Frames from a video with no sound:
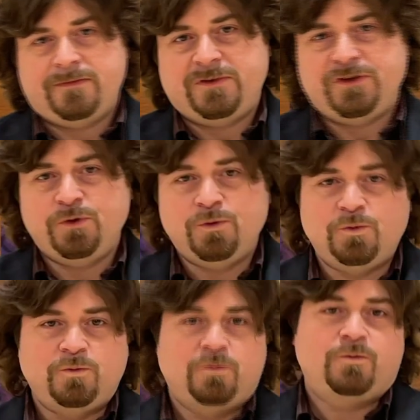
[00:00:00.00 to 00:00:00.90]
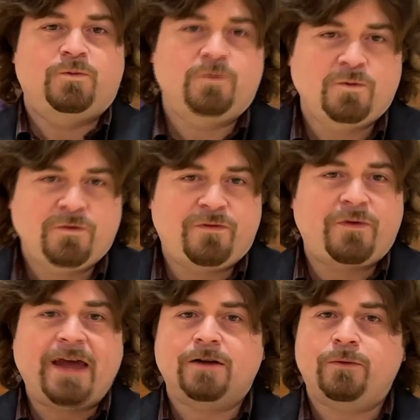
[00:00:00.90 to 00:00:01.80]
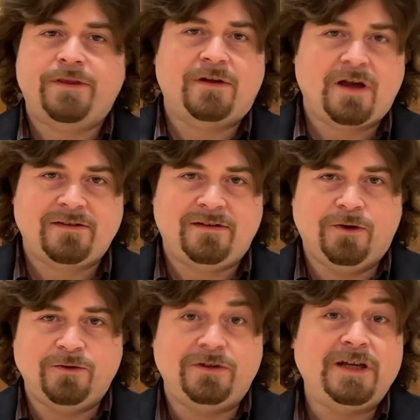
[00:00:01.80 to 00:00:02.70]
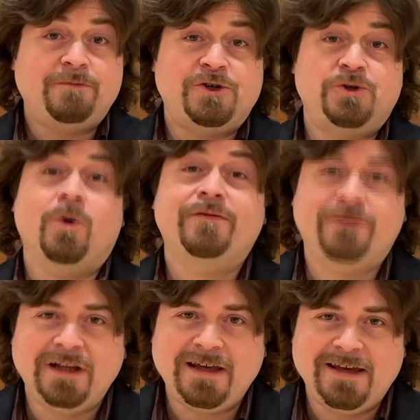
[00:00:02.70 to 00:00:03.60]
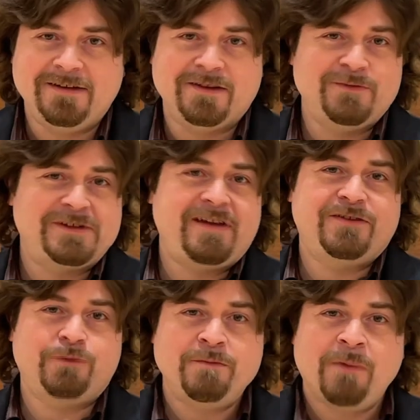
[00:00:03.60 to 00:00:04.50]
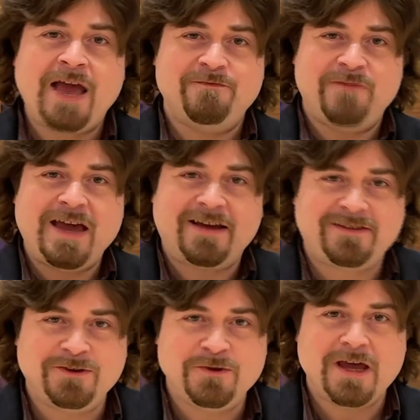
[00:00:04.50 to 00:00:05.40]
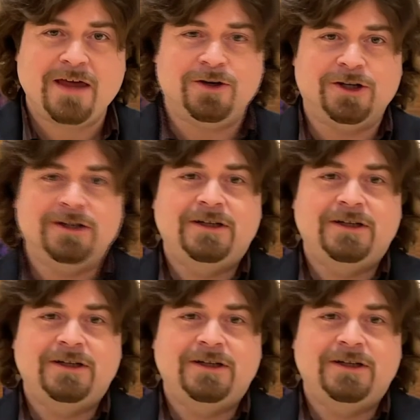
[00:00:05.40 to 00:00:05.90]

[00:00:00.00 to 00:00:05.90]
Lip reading: To fail with gusto, to leap joyfully into the mistakes we might make together,